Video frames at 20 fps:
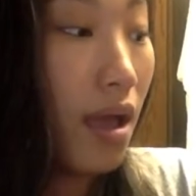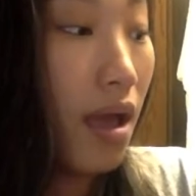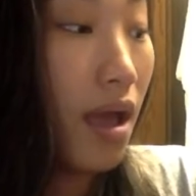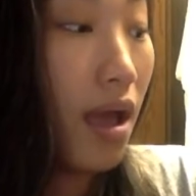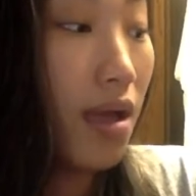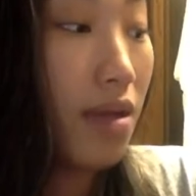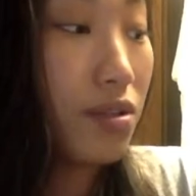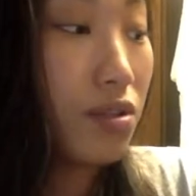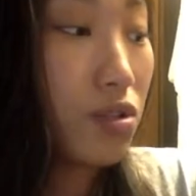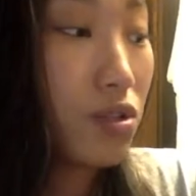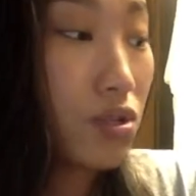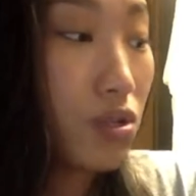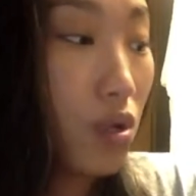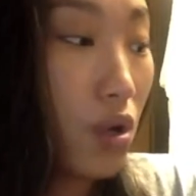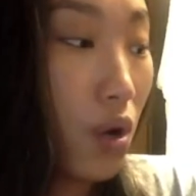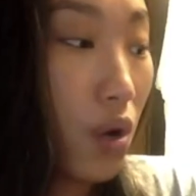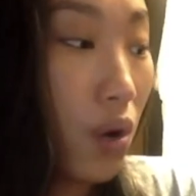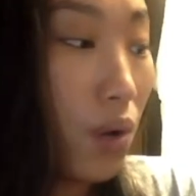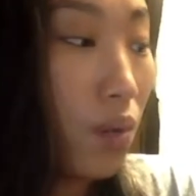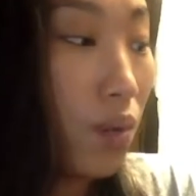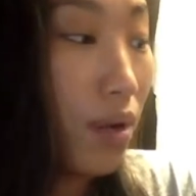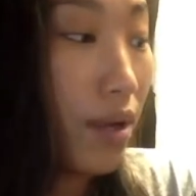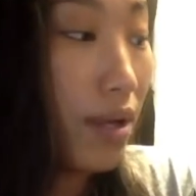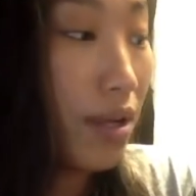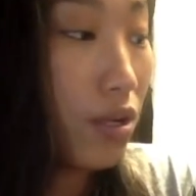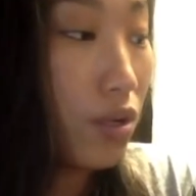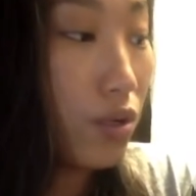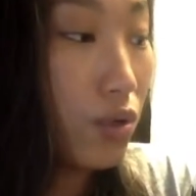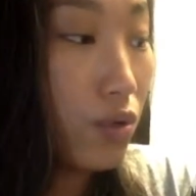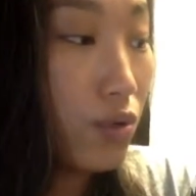and so
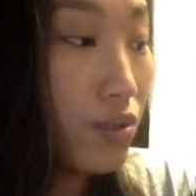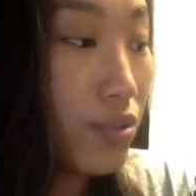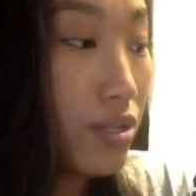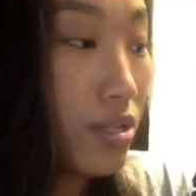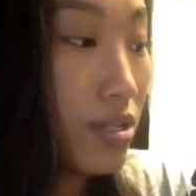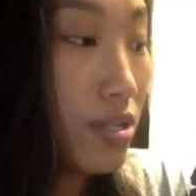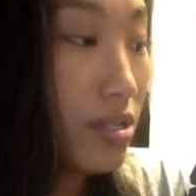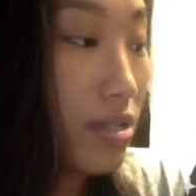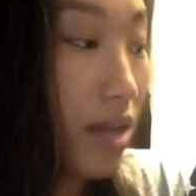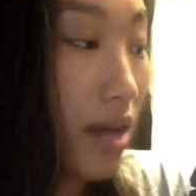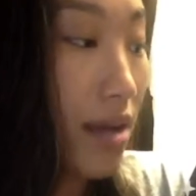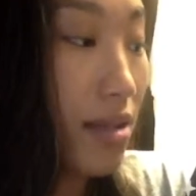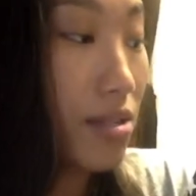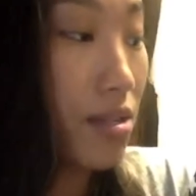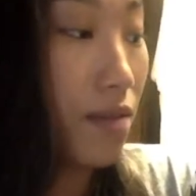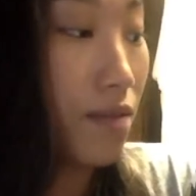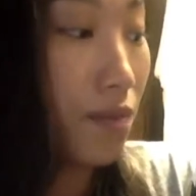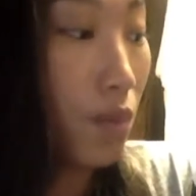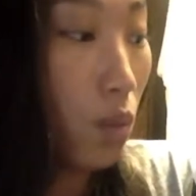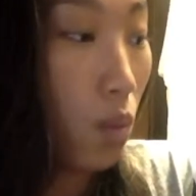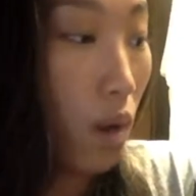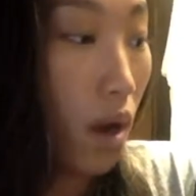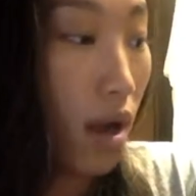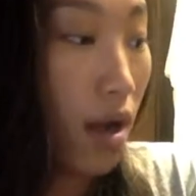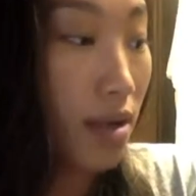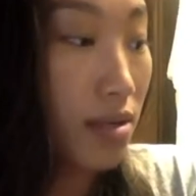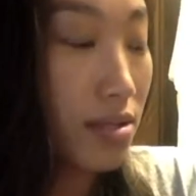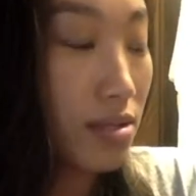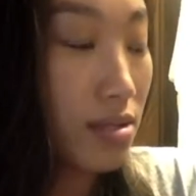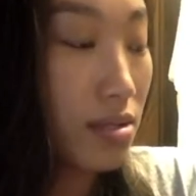it cools the sides of the
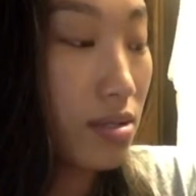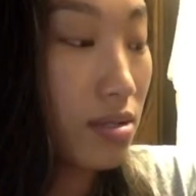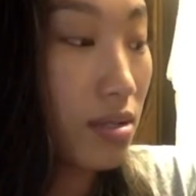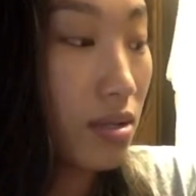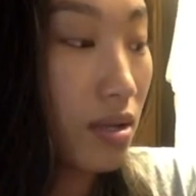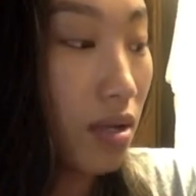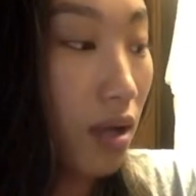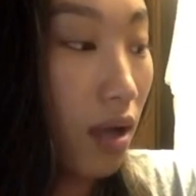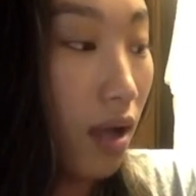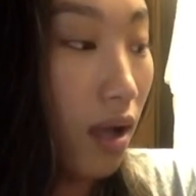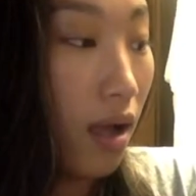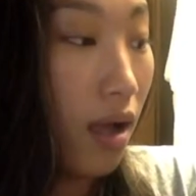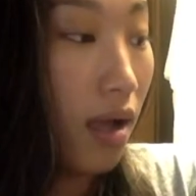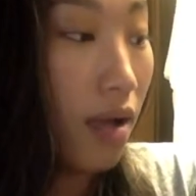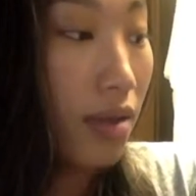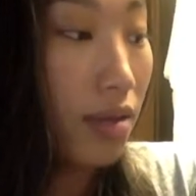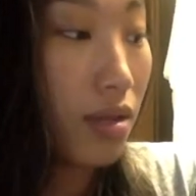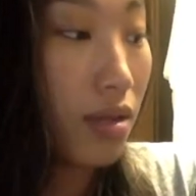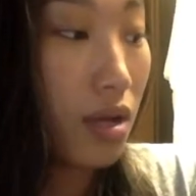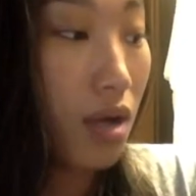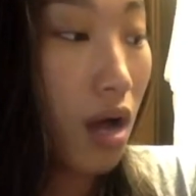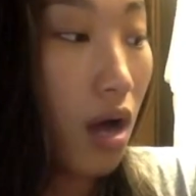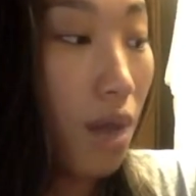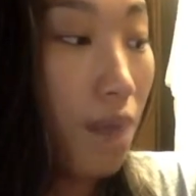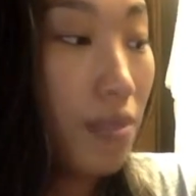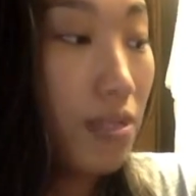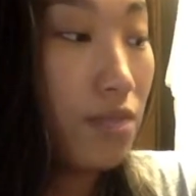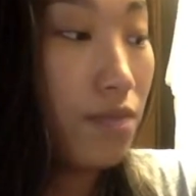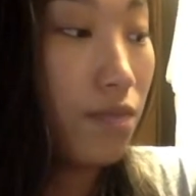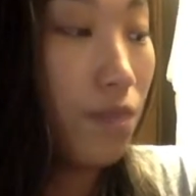wax. The cup
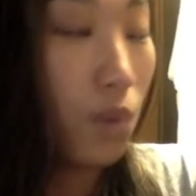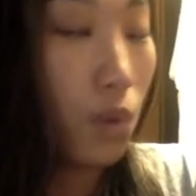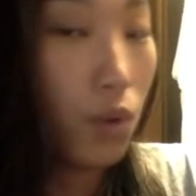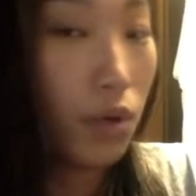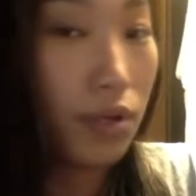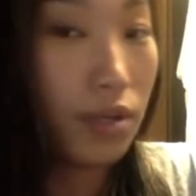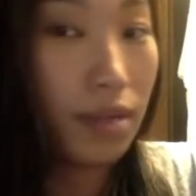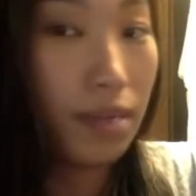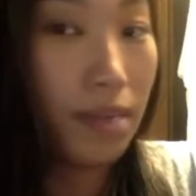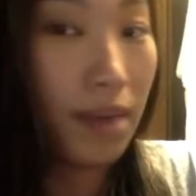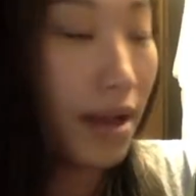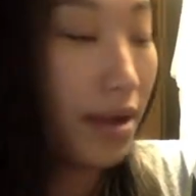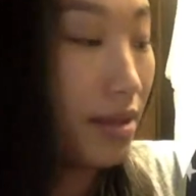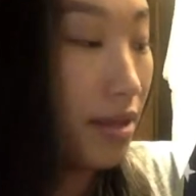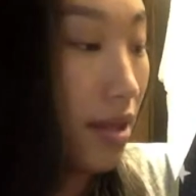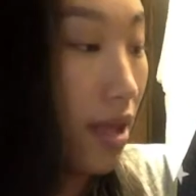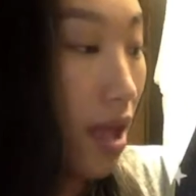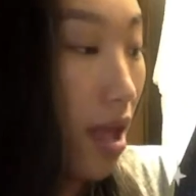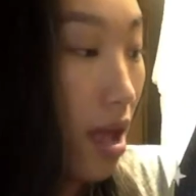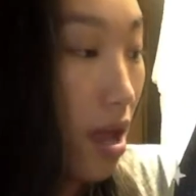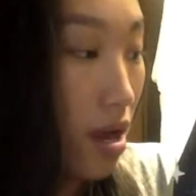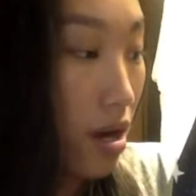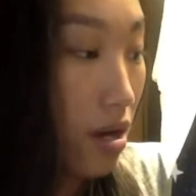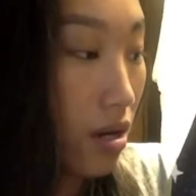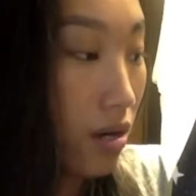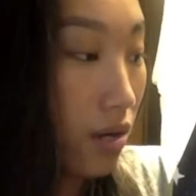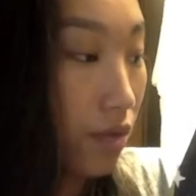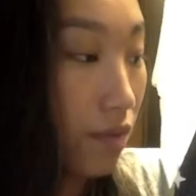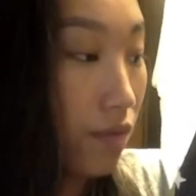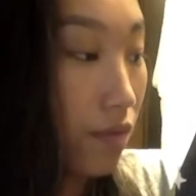is formed by the
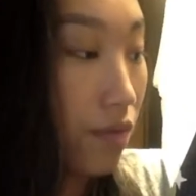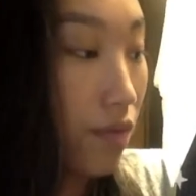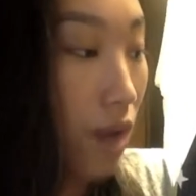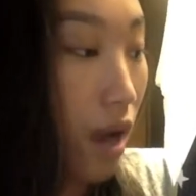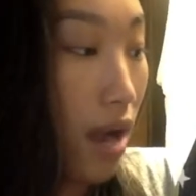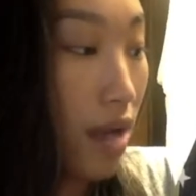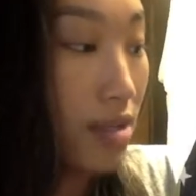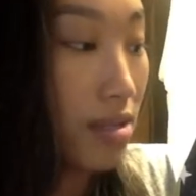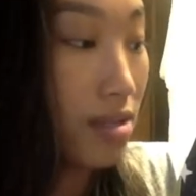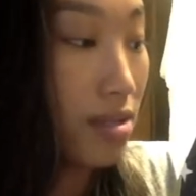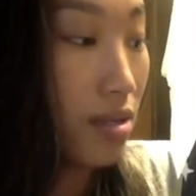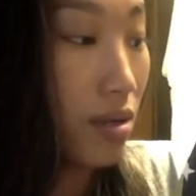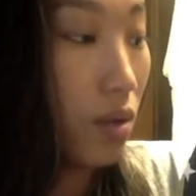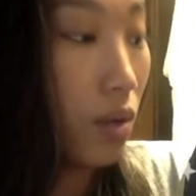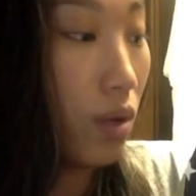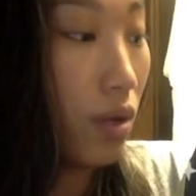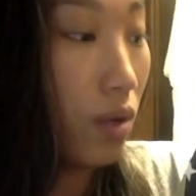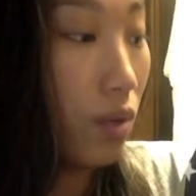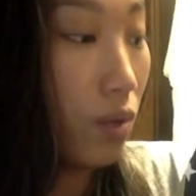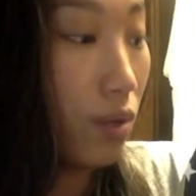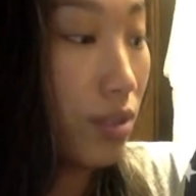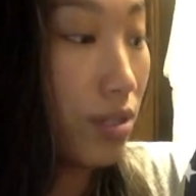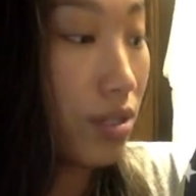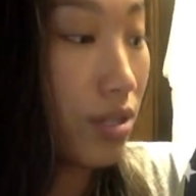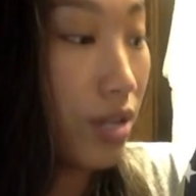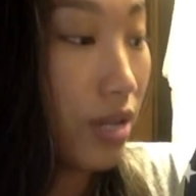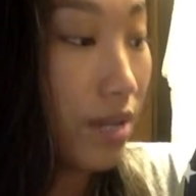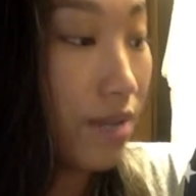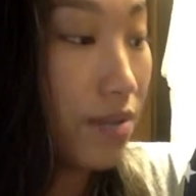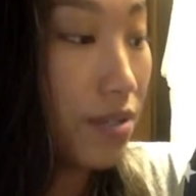air rising, which
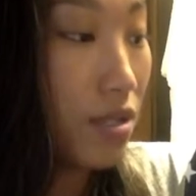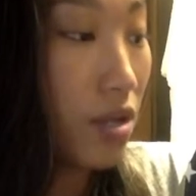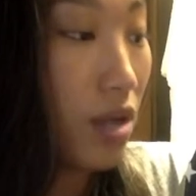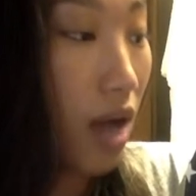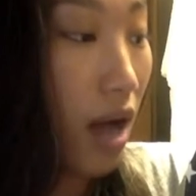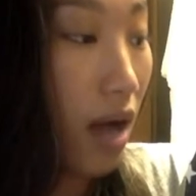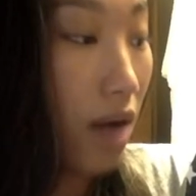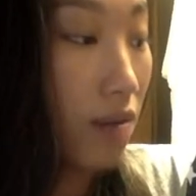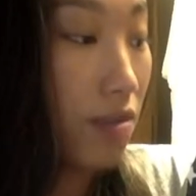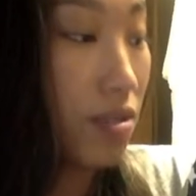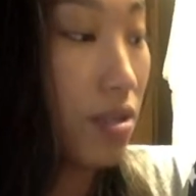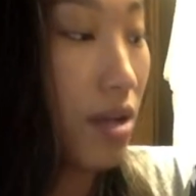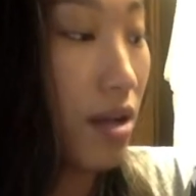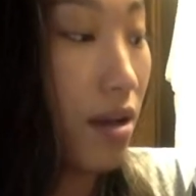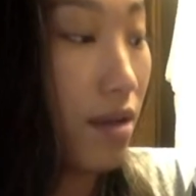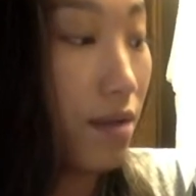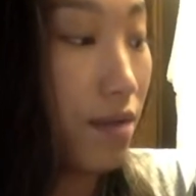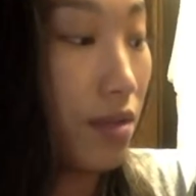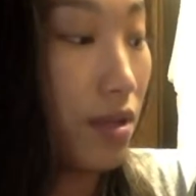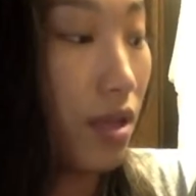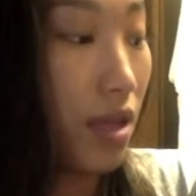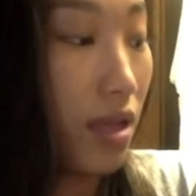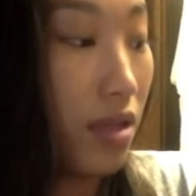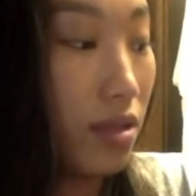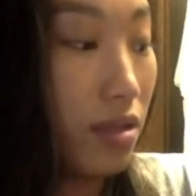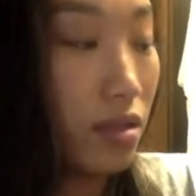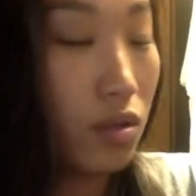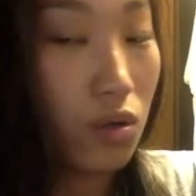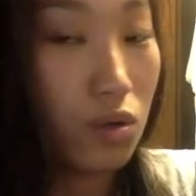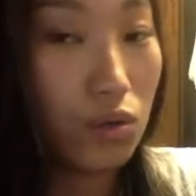keeps the outside of the
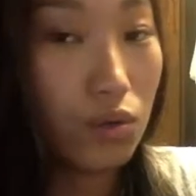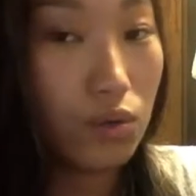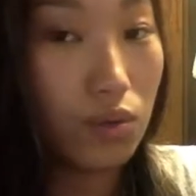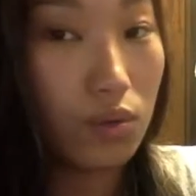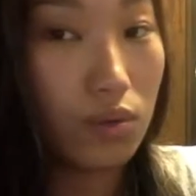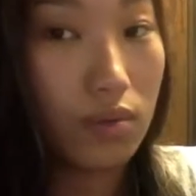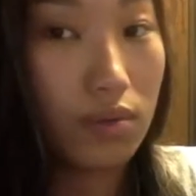candle cool.